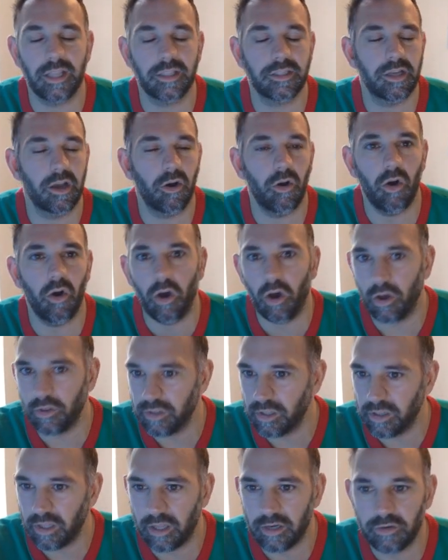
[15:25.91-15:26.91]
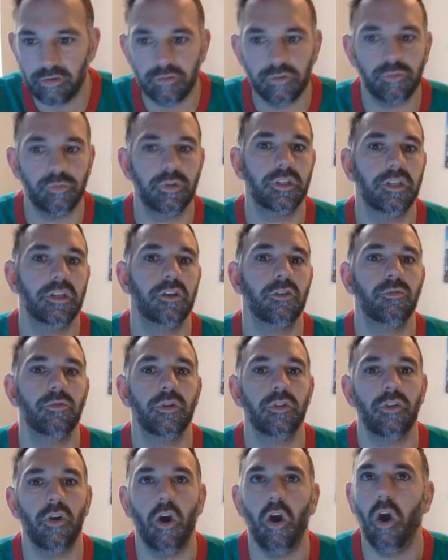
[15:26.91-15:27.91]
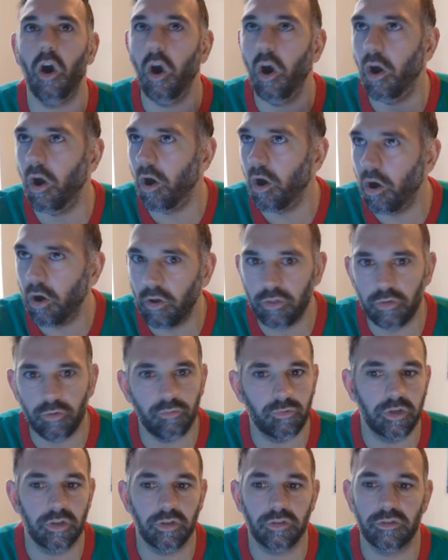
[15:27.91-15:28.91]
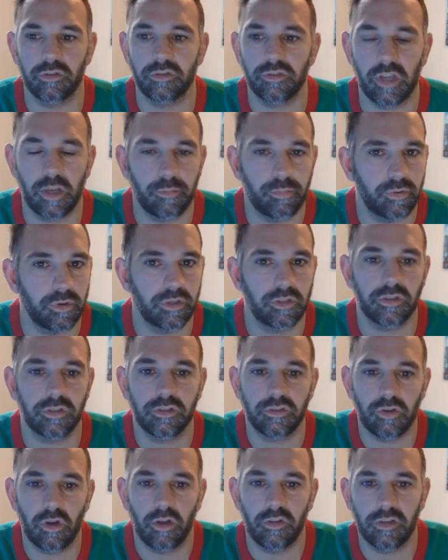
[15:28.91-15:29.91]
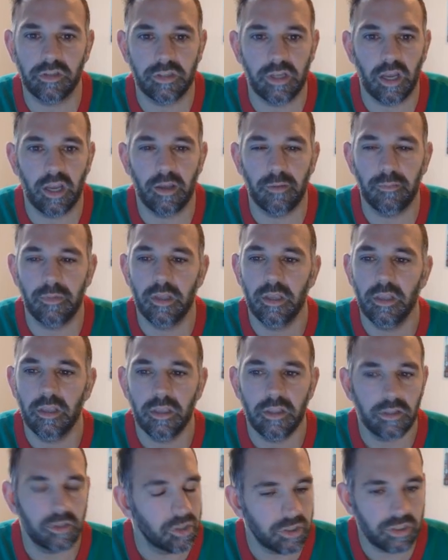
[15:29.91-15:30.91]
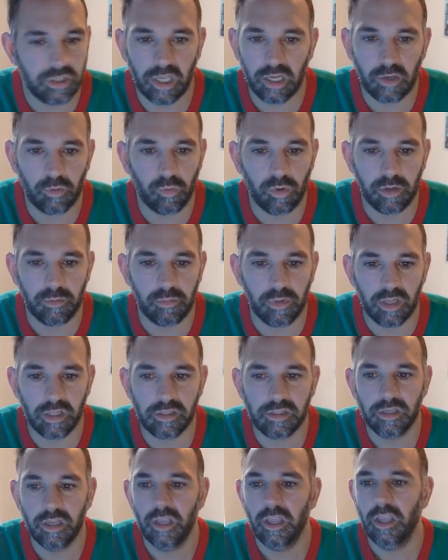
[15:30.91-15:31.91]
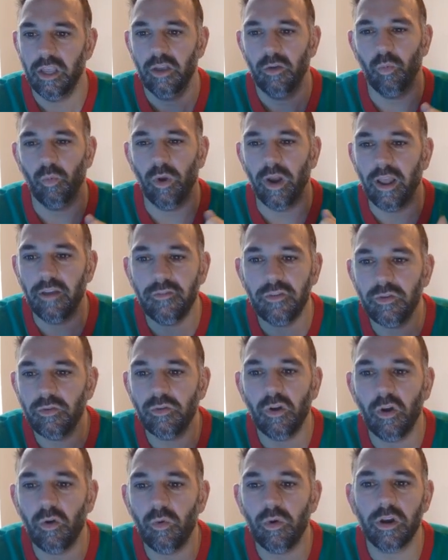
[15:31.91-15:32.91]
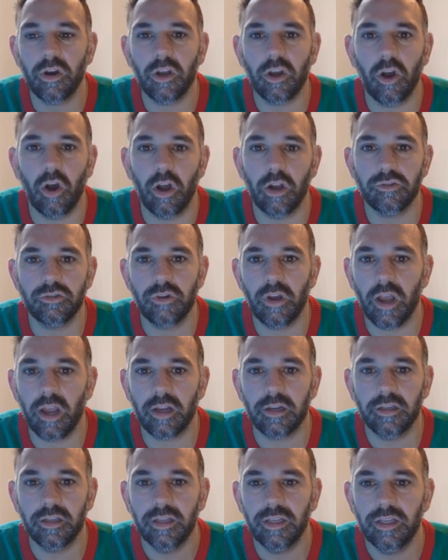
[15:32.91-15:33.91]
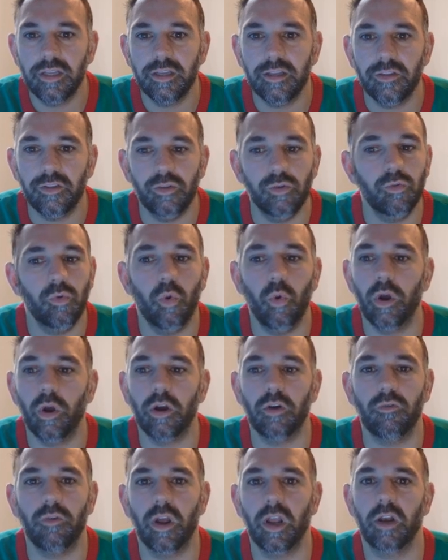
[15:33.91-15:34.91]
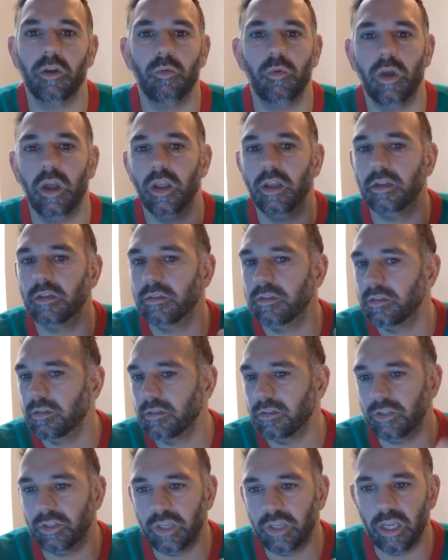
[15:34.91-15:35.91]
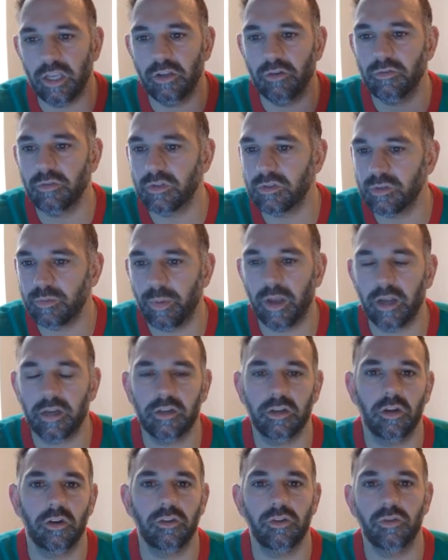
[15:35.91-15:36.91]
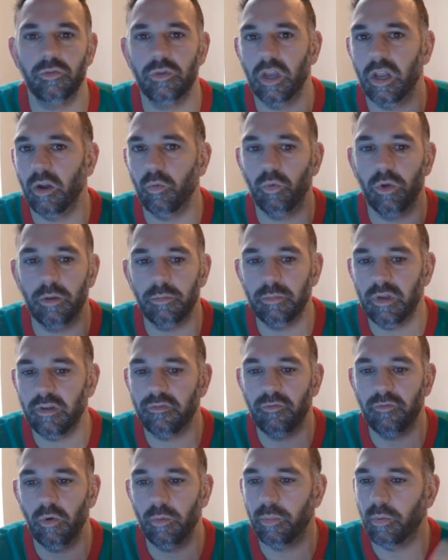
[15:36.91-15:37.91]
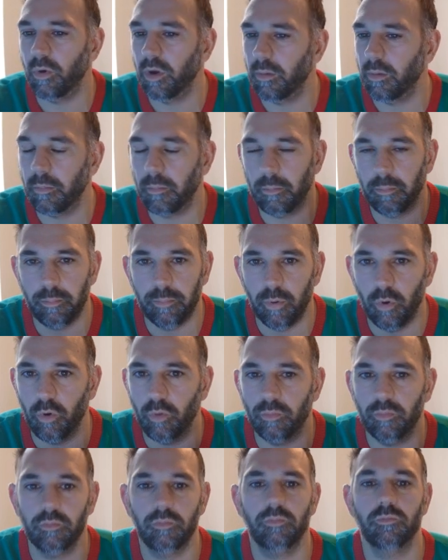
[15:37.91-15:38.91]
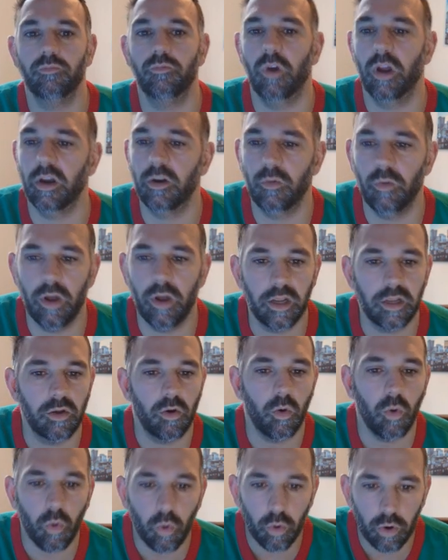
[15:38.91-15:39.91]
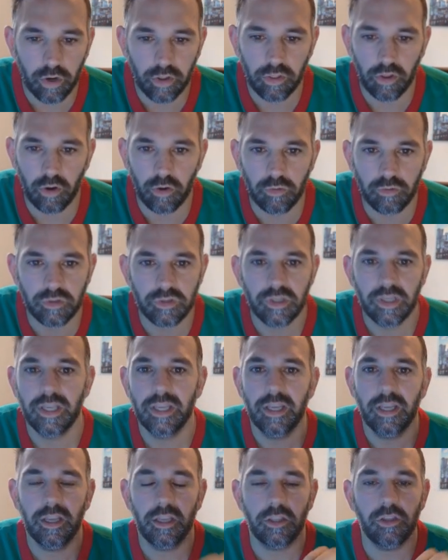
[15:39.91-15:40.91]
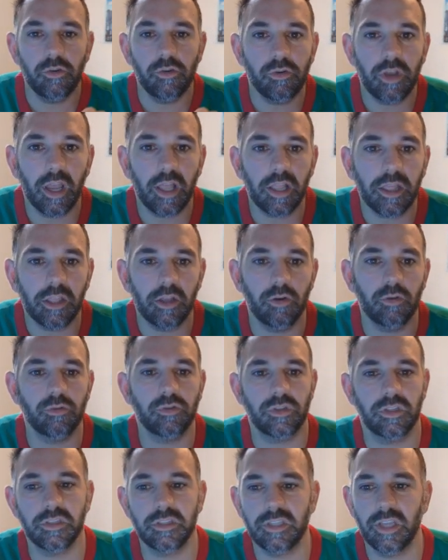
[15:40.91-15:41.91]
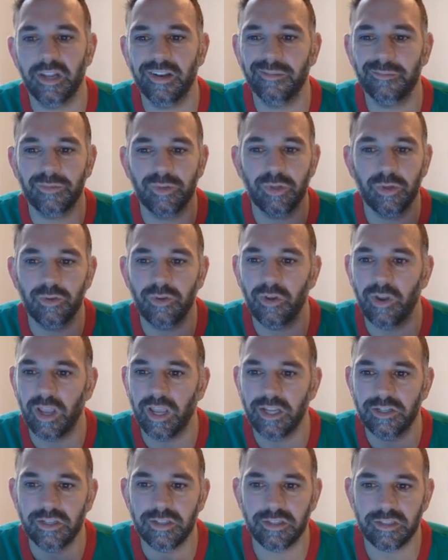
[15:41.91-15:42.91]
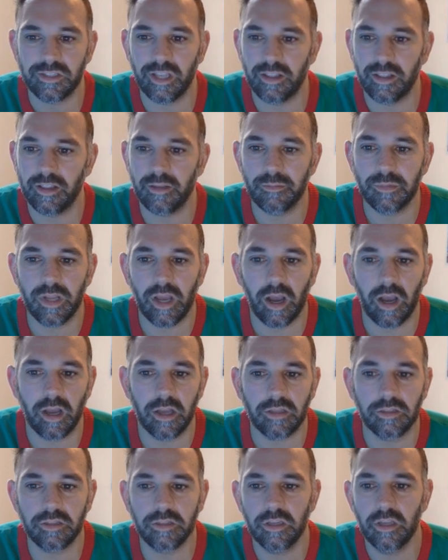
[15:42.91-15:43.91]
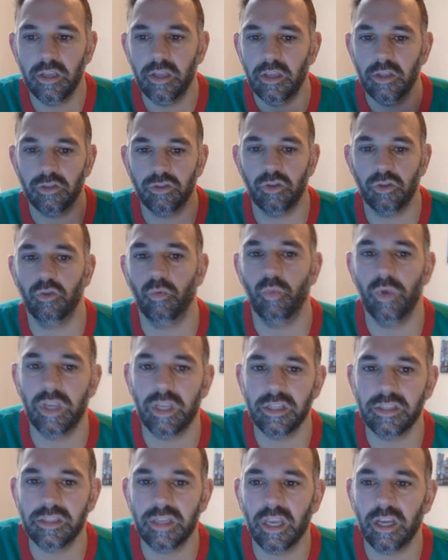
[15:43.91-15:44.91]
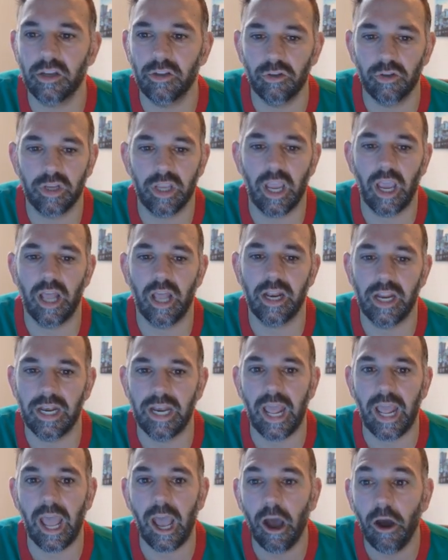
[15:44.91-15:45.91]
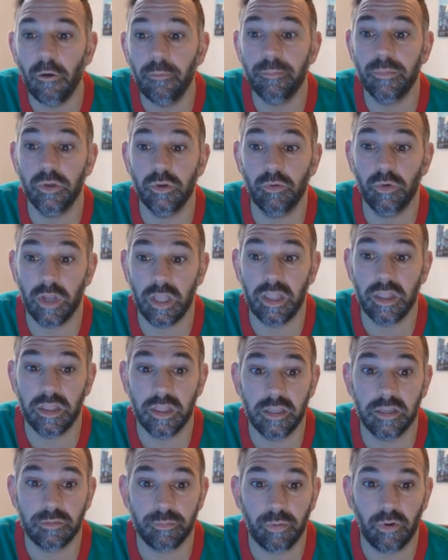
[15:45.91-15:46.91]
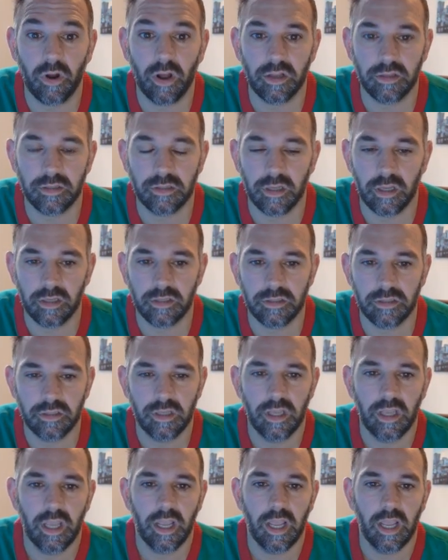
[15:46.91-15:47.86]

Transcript: I tell all the lenders we deal with, all the realtors, I preach this all the time, just like WinMits. Whenever you go under contract, you order right away. Get your inspector, you get a WinMit 4-point, boom, right away. Order those, you get those and send them to your agent, send them to us so that we can take a look at it and help you in this process.